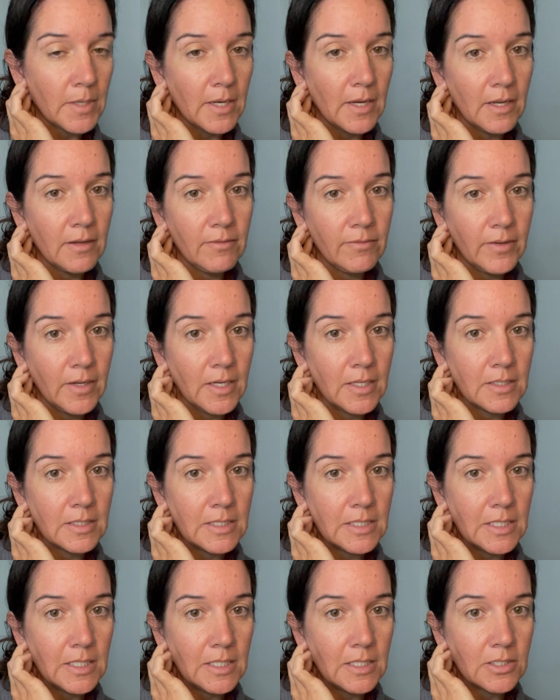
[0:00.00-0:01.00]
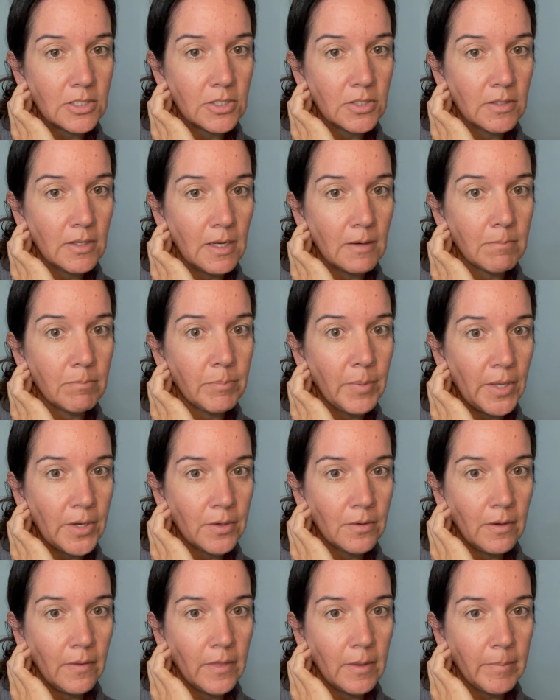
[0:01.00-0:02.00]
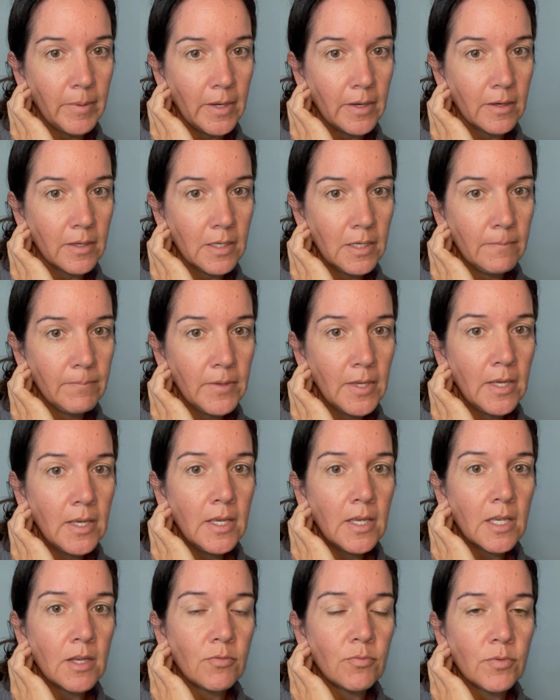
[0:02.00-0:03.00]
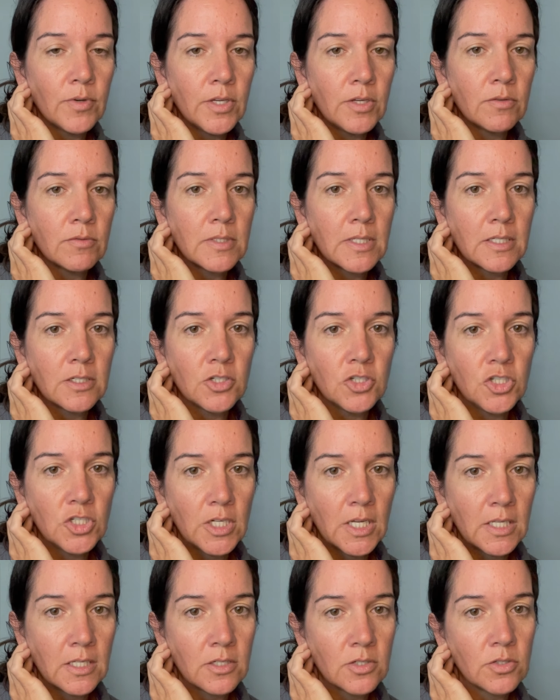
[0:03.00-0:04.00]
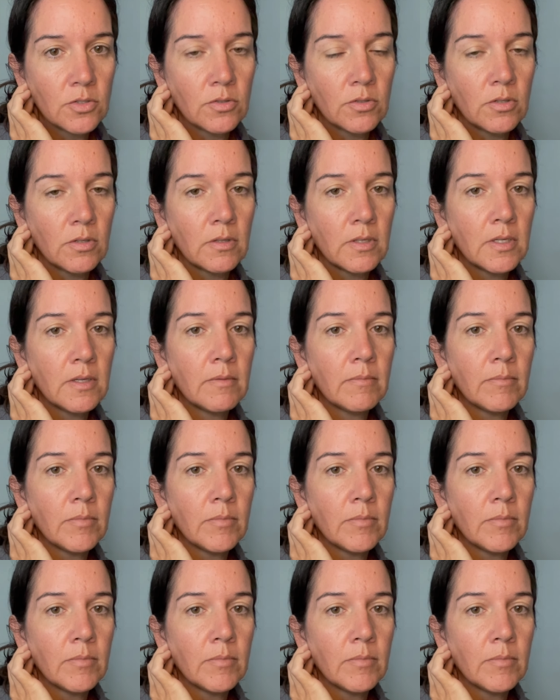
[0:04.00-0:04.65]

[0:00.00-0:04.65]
I find it's easier and better on the body if we use a gentle,